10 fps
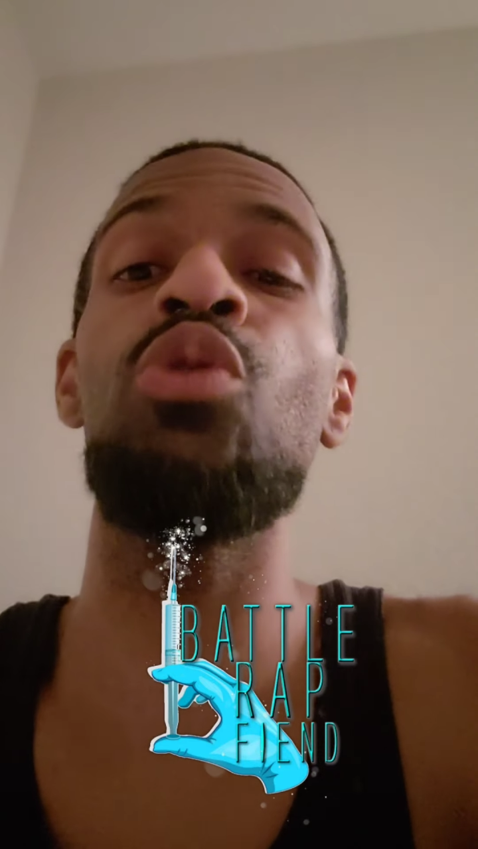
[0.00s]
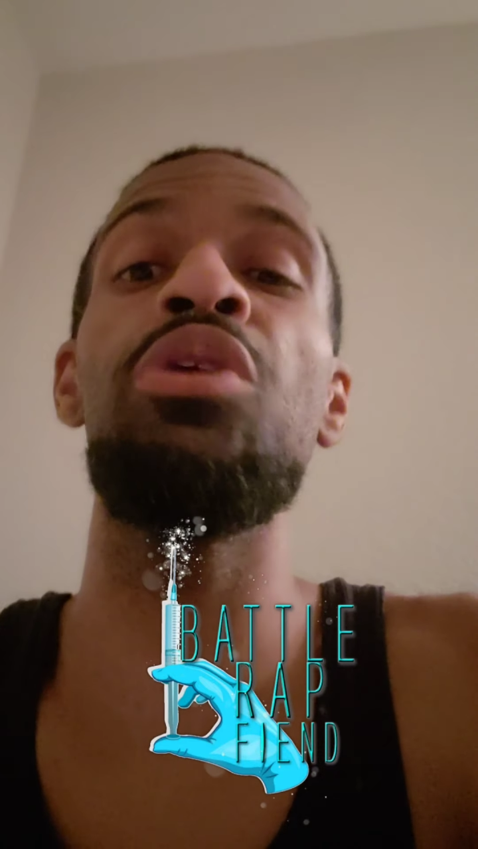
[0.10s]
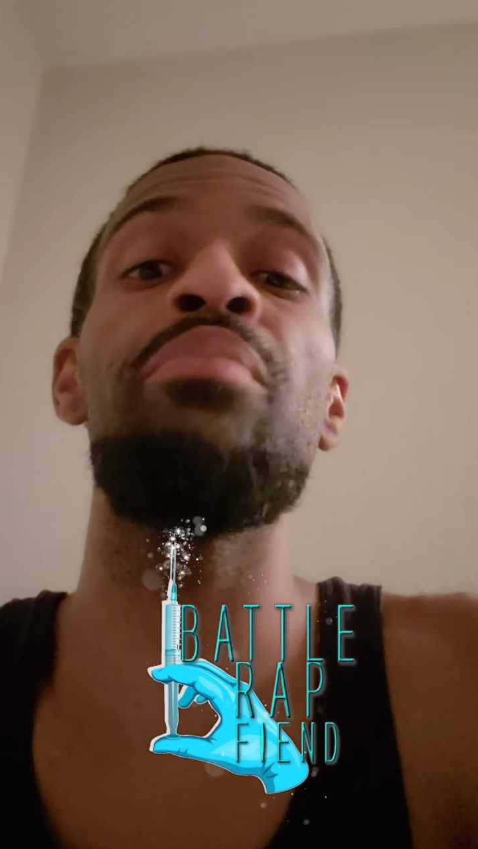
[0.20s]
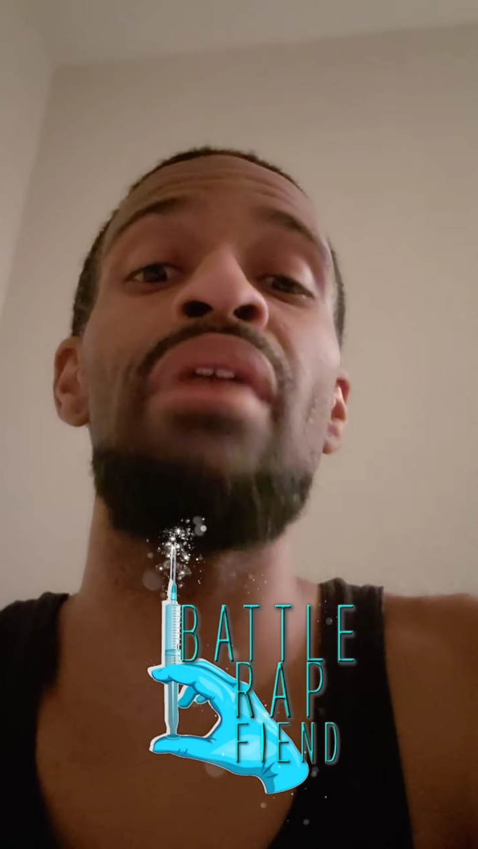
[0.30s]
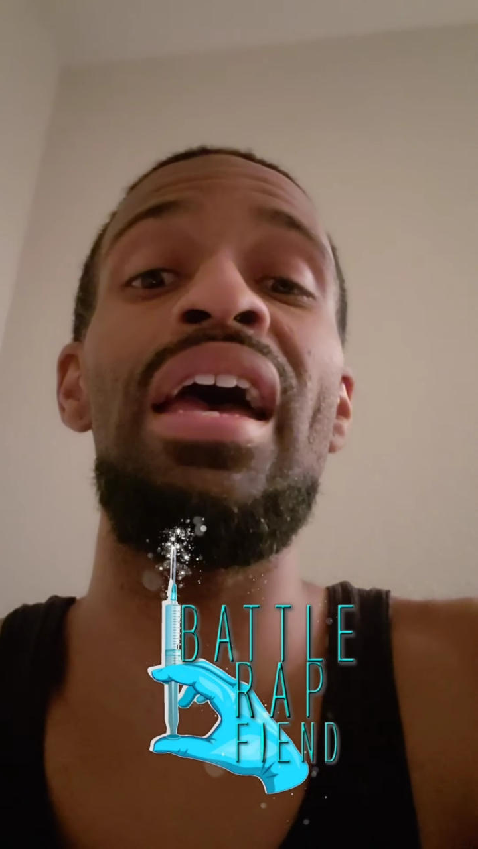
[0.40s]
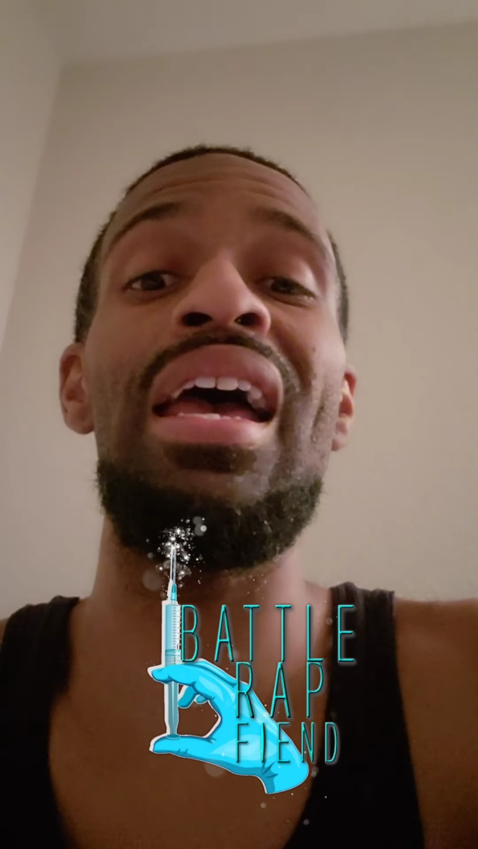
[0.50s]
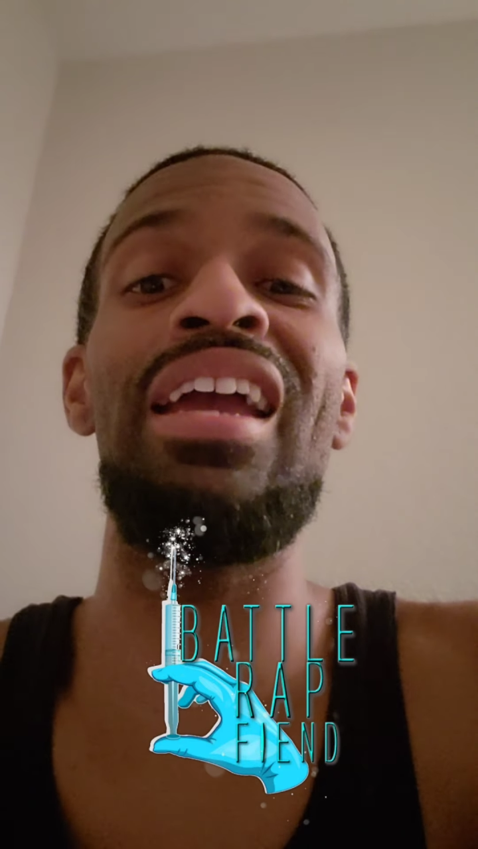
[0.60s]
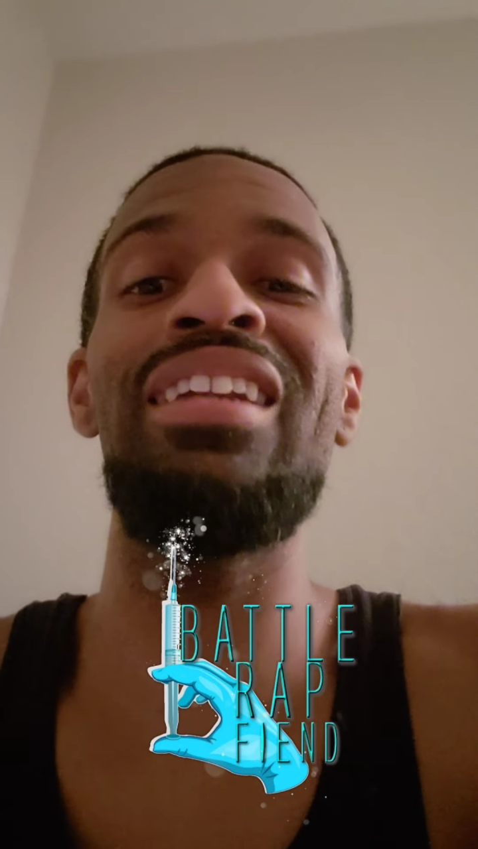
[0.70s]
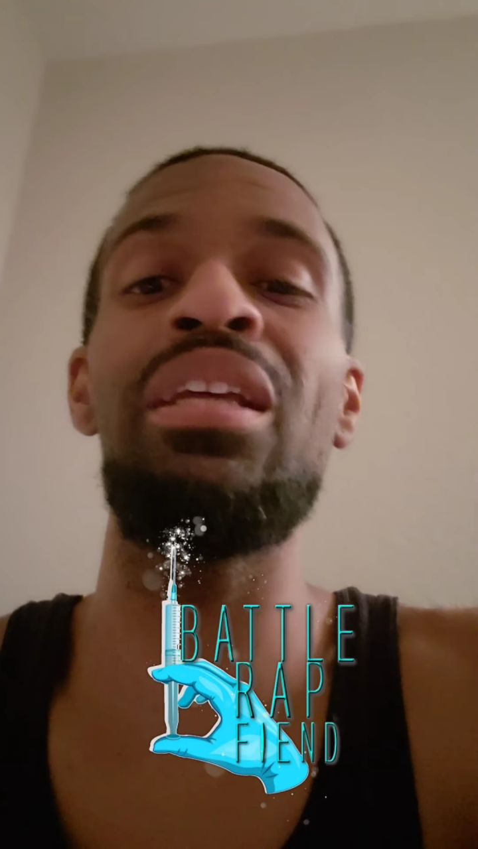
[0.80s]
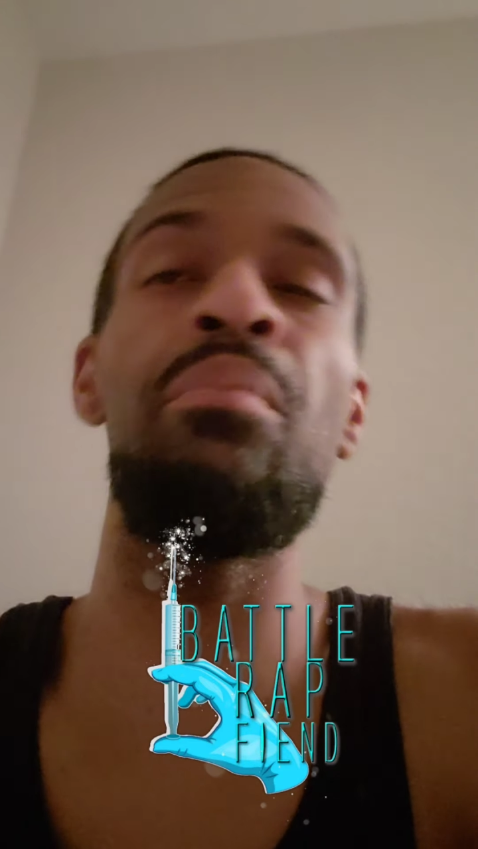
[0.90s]
a quick
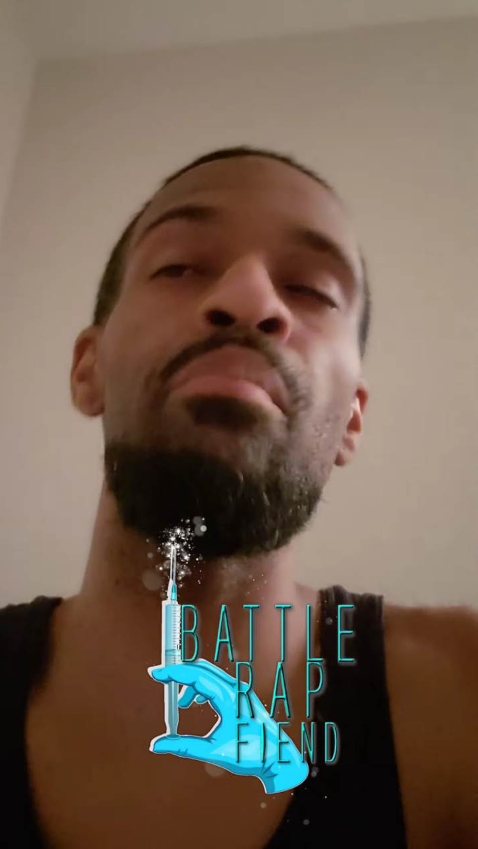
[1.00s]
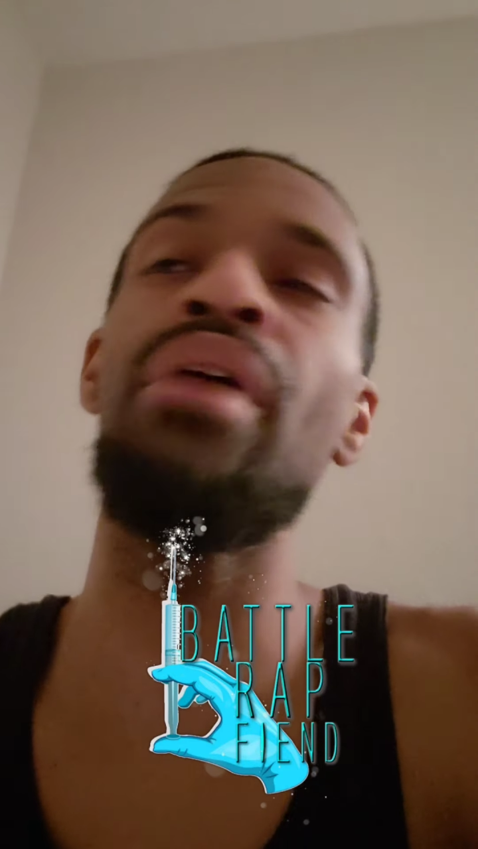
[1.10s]
bag and then